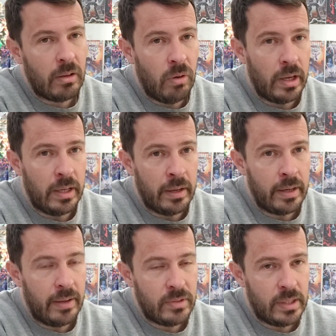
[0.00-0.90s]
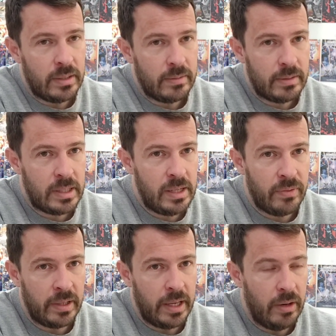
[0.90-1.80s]
crikey, I'm gonna have to see
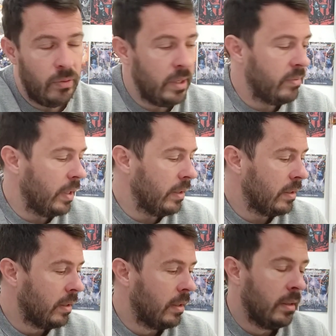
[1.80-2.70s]
if I can get a refund.